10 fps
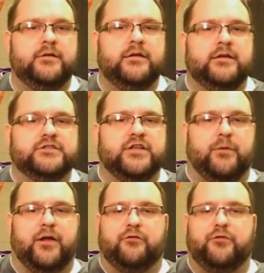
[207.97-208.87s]
So there
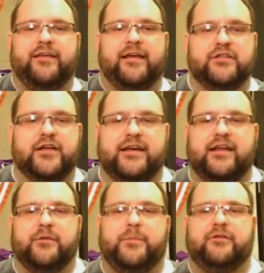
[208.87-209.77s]
we go. If we take a look at
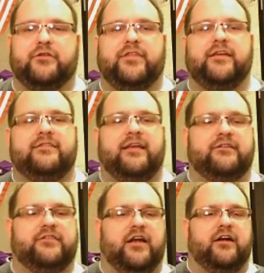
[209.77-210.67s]
another picture of this,
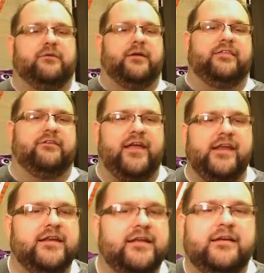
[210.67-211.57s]
here's the artery and the vein.